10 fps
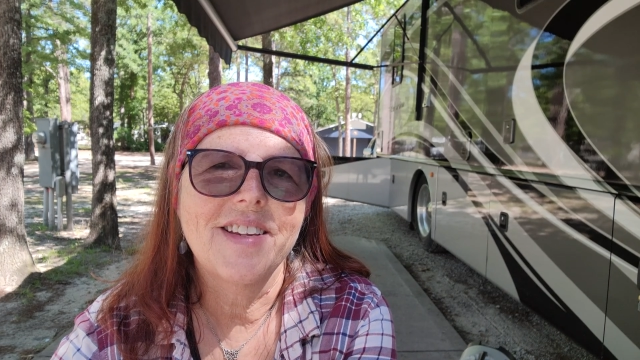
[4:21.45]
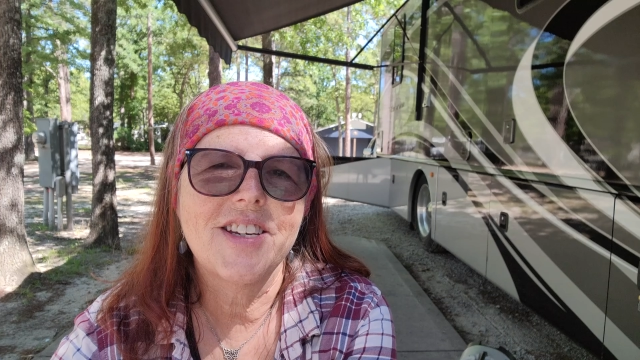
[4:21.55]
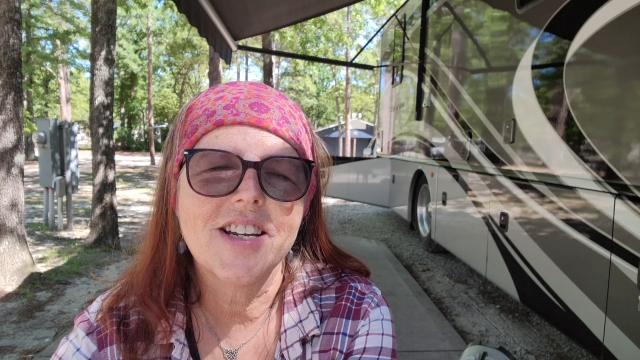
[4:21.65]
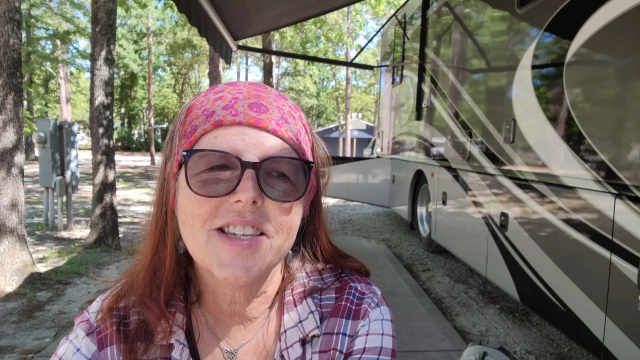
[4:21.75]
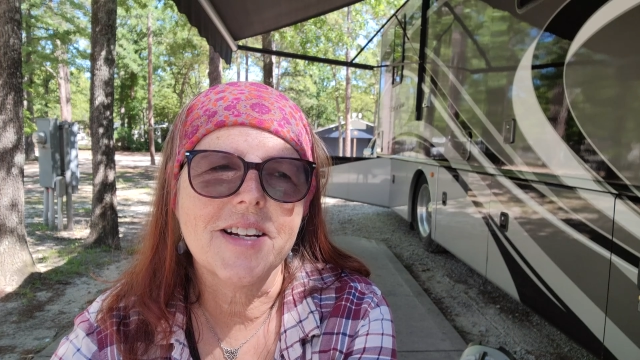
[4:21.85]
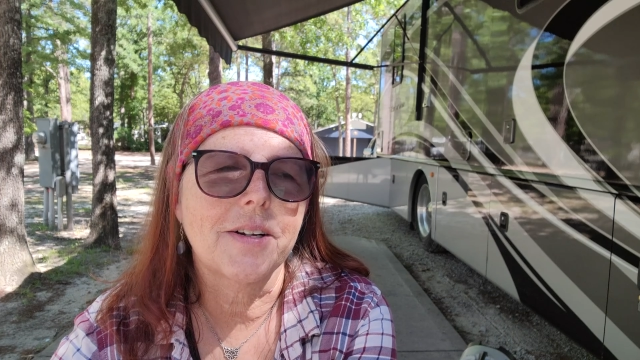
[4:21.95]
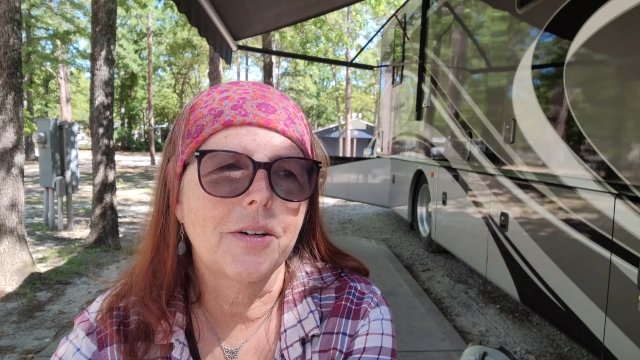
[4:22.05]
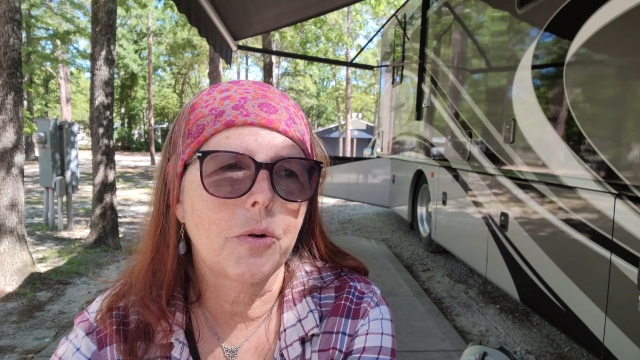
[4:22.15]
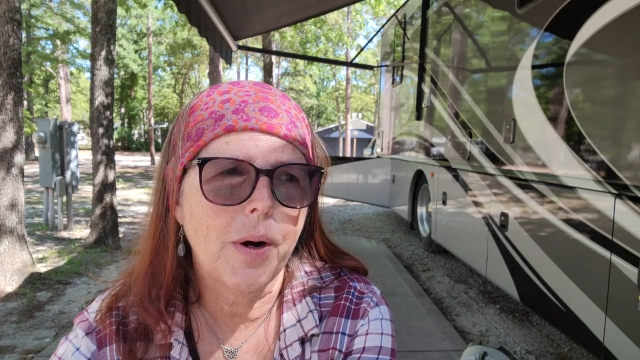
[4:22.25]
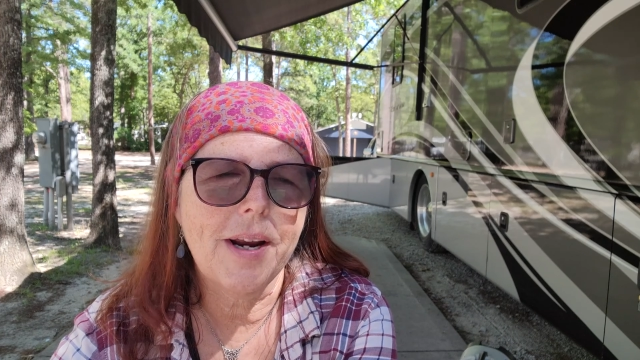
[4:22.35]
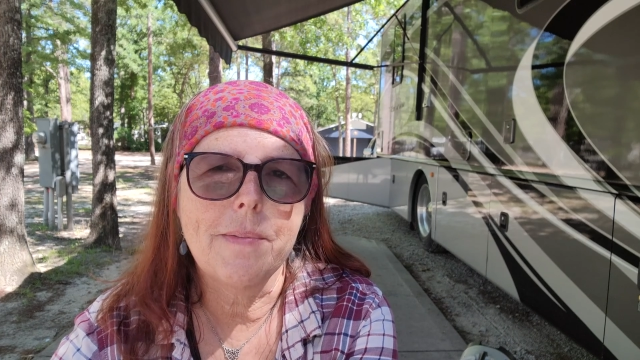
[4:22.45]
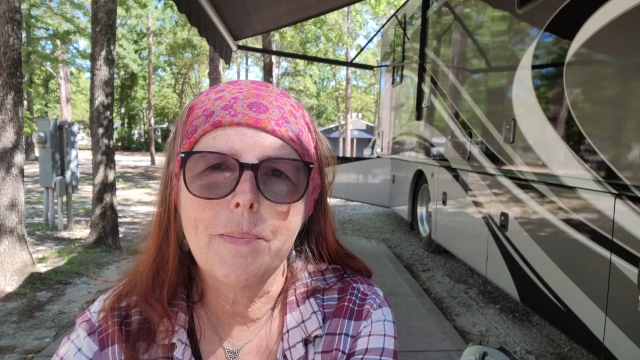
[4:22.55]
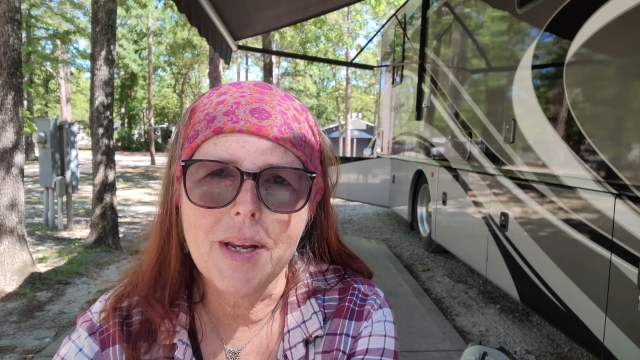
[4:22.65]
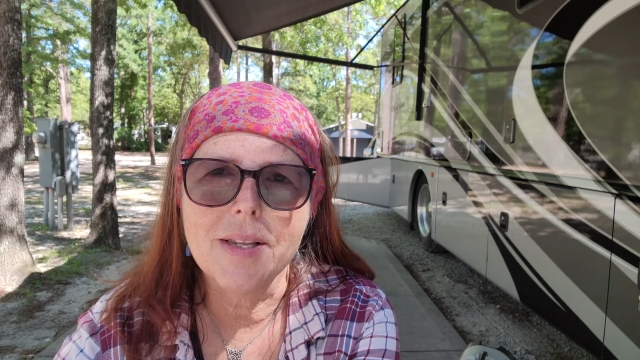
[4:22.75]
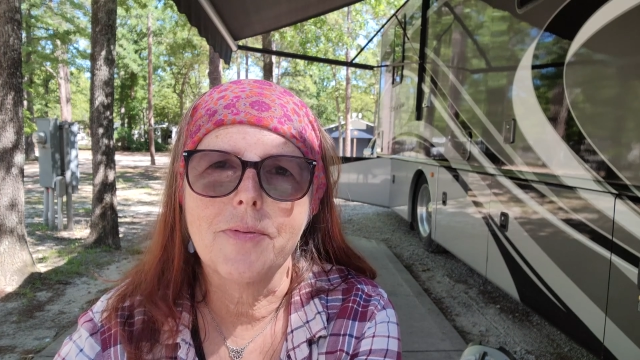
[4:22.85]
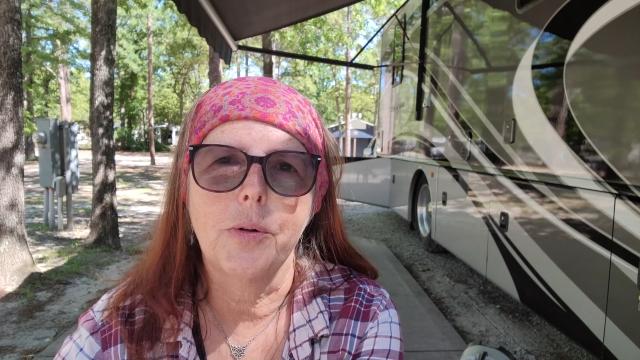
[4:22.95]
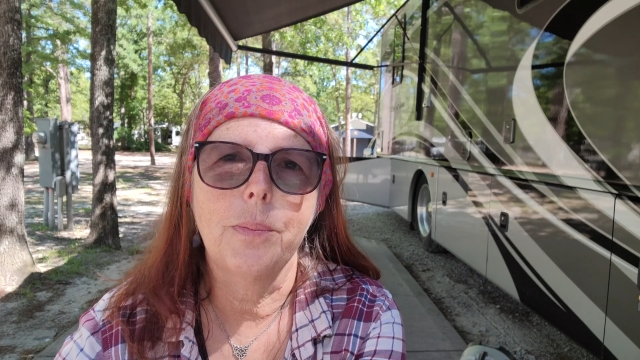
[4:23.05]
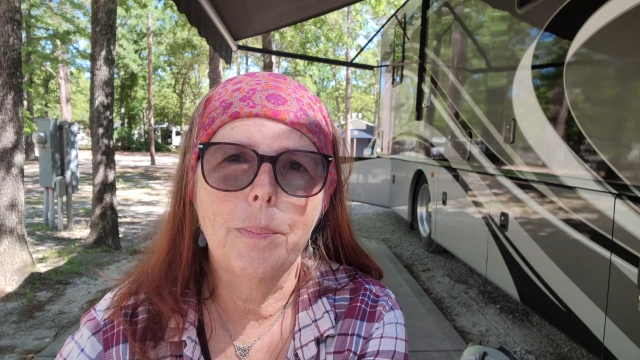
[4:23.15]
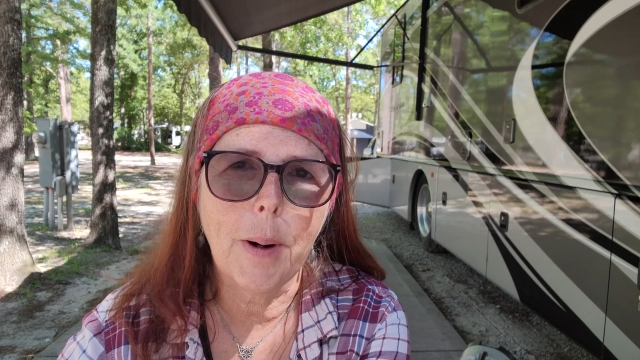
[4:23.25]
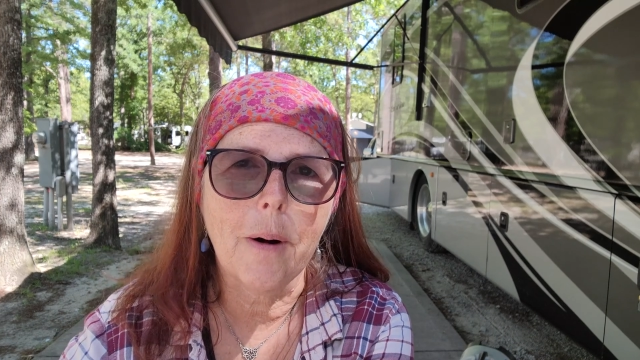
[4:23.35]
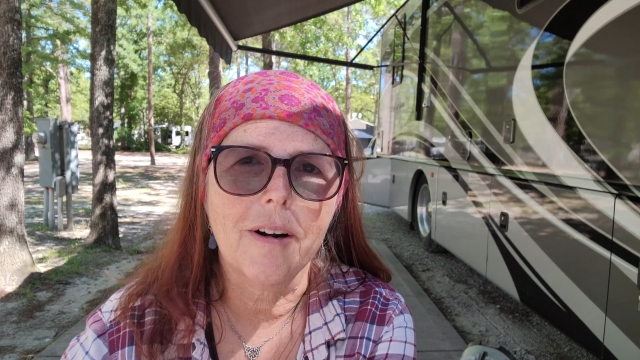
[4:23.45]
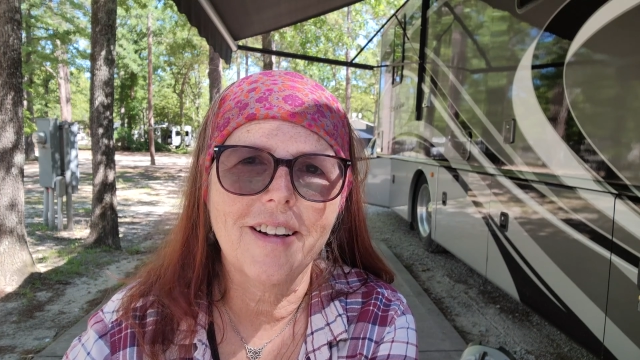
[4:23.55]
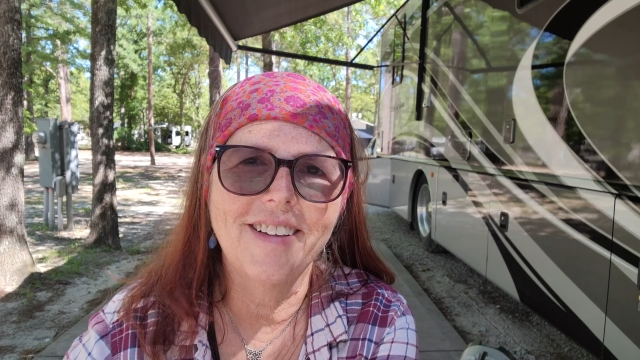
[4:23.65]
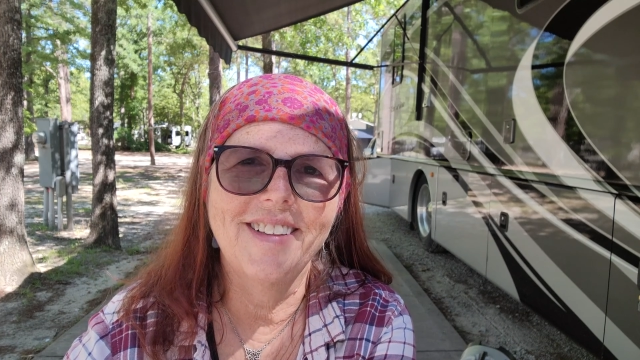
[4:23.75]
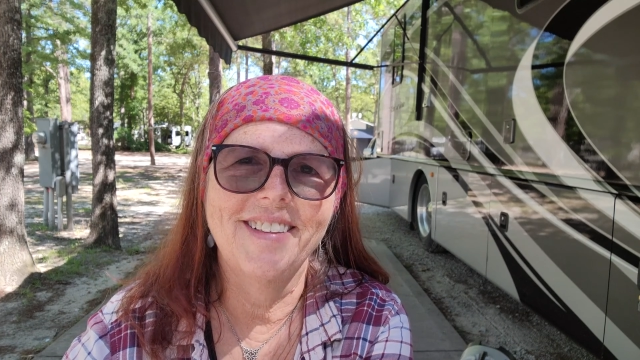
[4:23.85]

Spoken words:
just a great peaceful park.